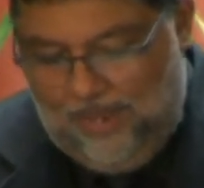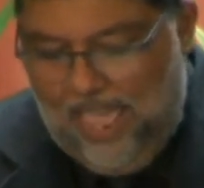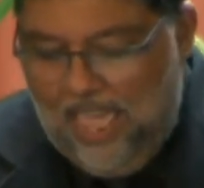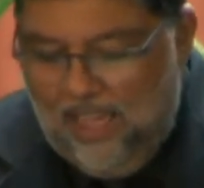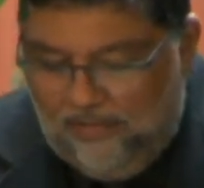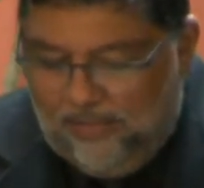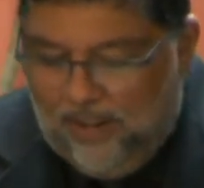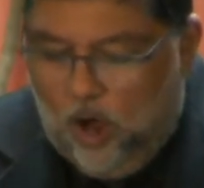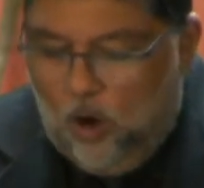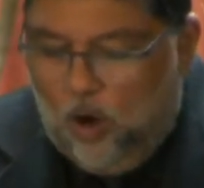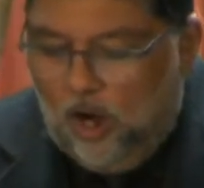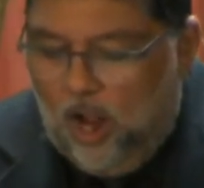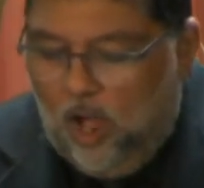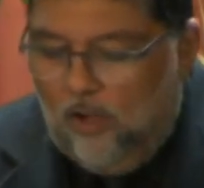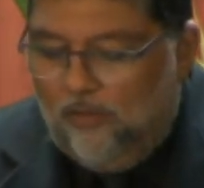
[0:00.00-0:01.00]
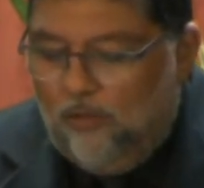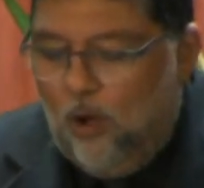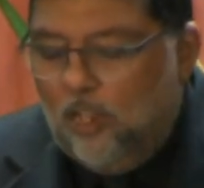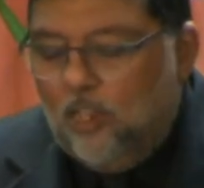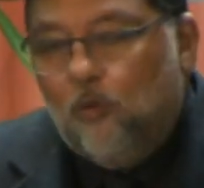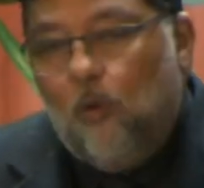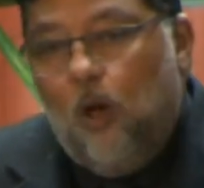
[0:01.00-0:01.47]
If our loved
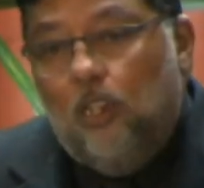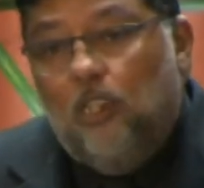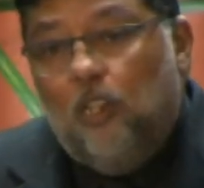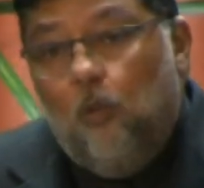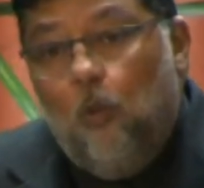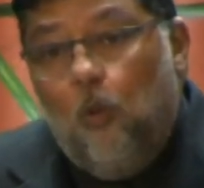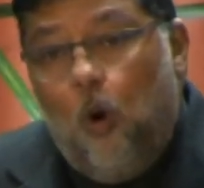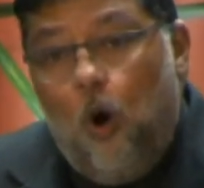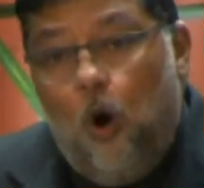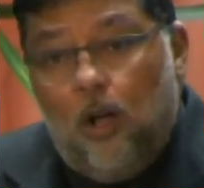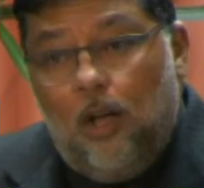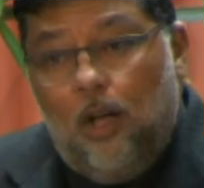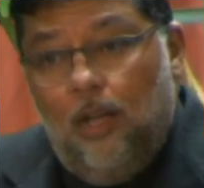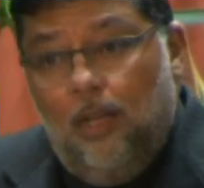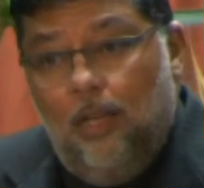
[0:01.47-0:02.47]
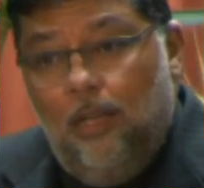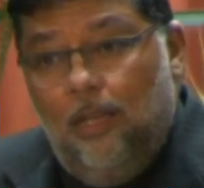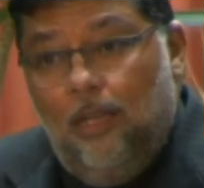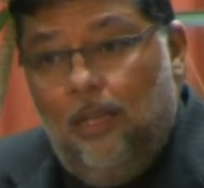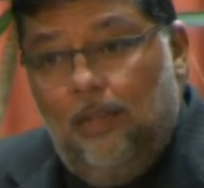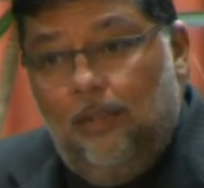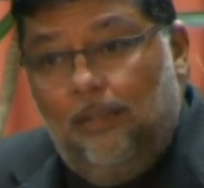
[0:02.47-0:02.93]
ones want to walk
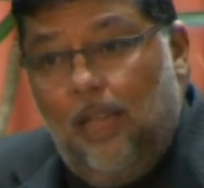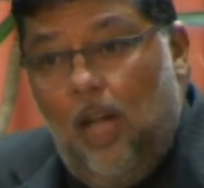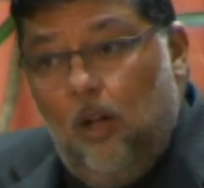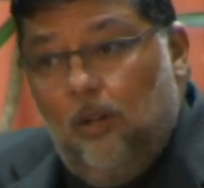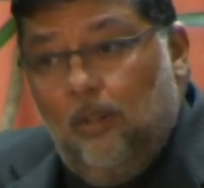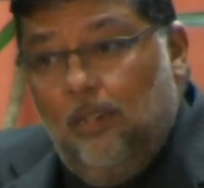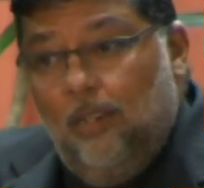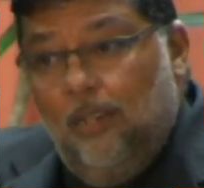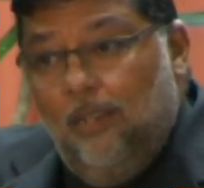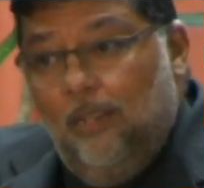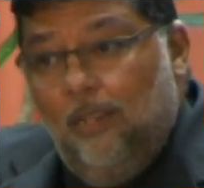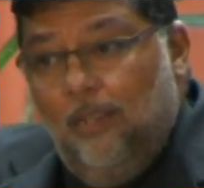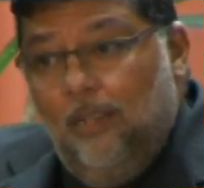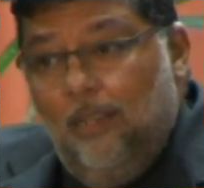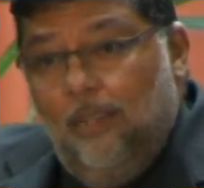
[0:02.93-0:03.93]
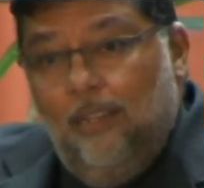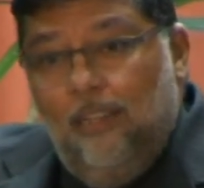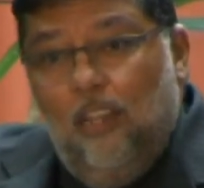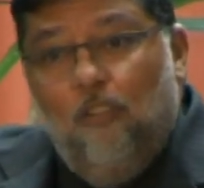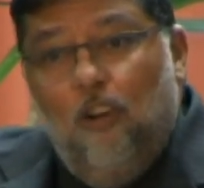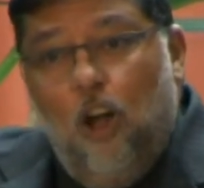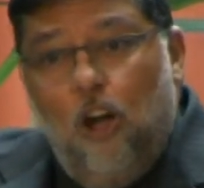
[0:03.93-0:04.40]
down
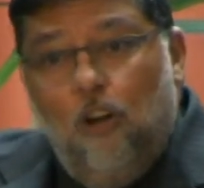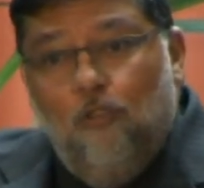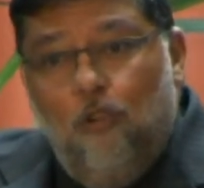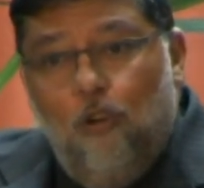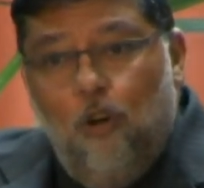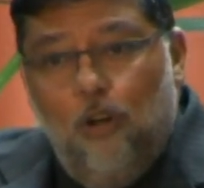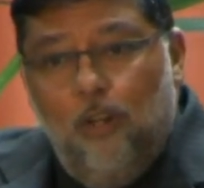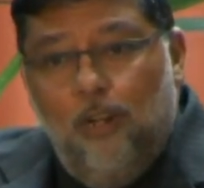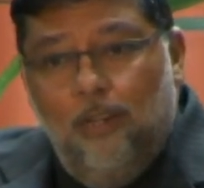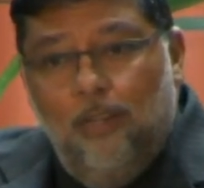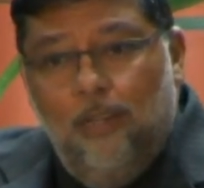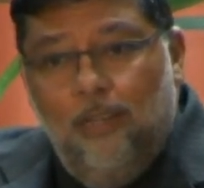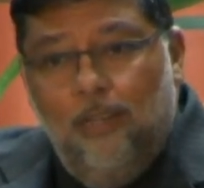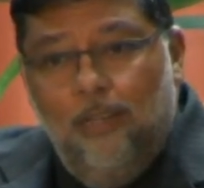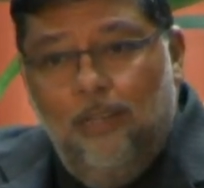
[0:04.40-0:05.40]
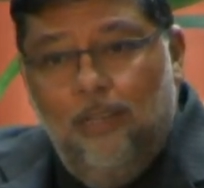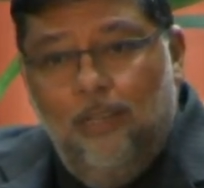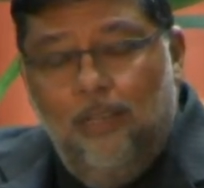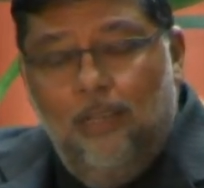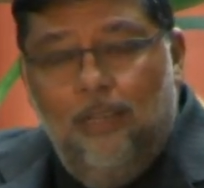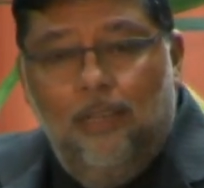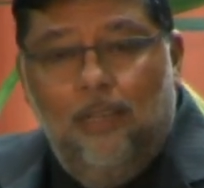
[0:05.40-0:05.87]
the wrong road,
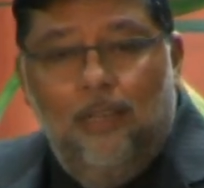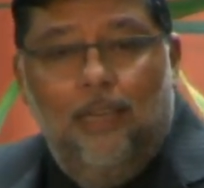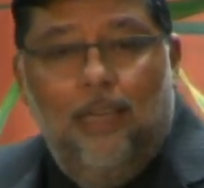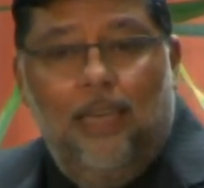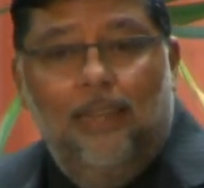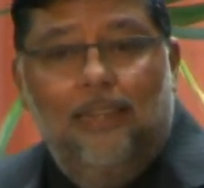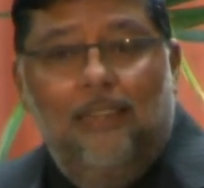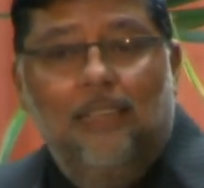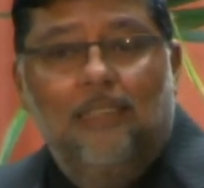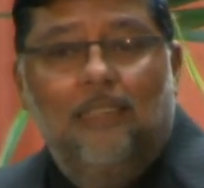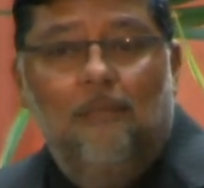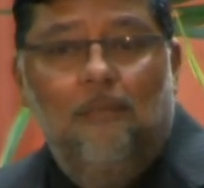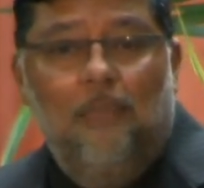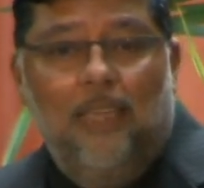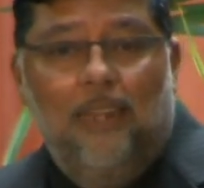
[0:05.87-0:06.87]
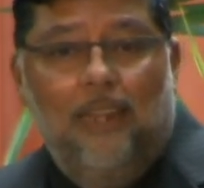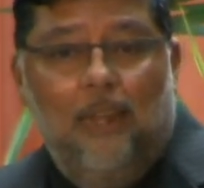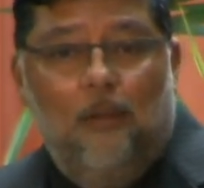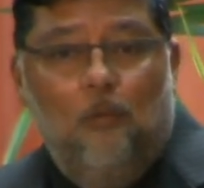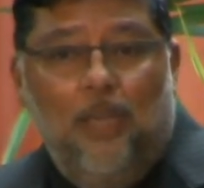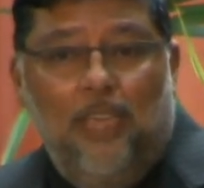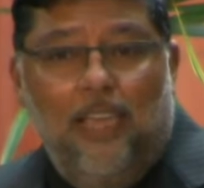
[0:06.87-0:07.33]
it doesn't mean
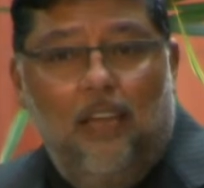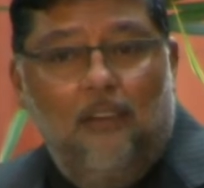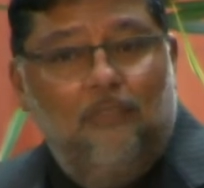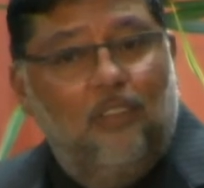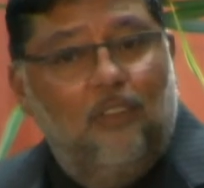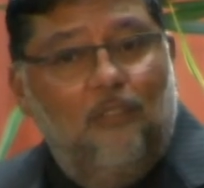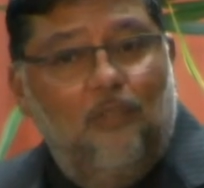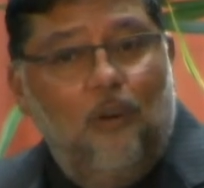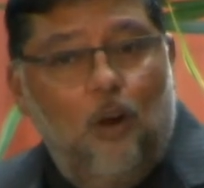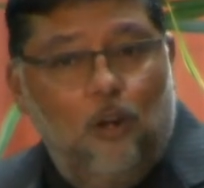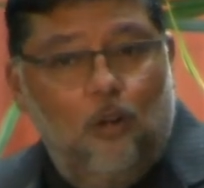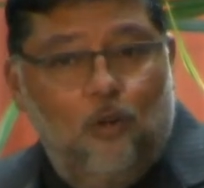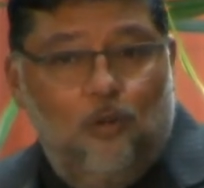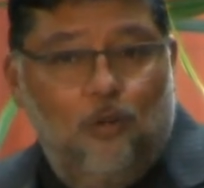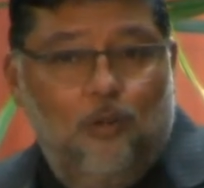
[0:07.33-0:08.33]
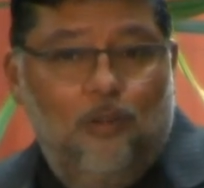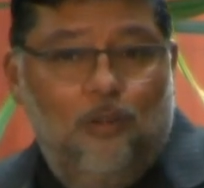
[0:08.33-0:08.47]
that we have to follow.